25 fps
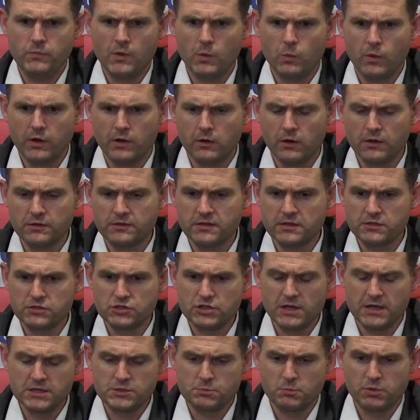we contest
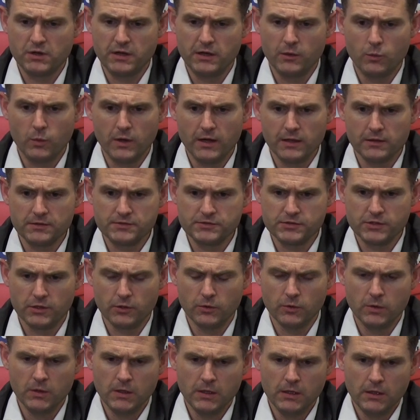shots pretty well, so
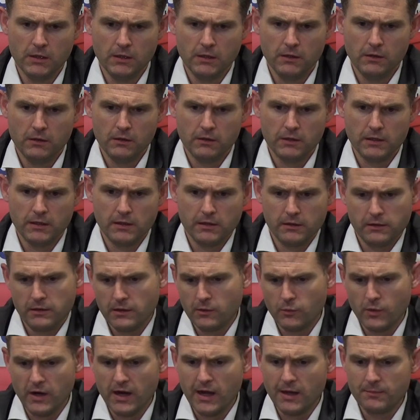yeah,
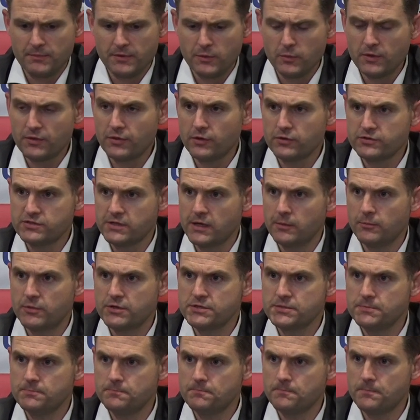we're happy with those
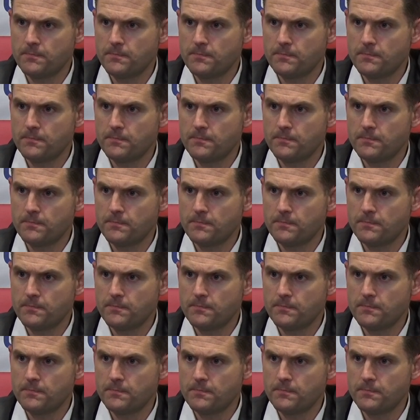numbers.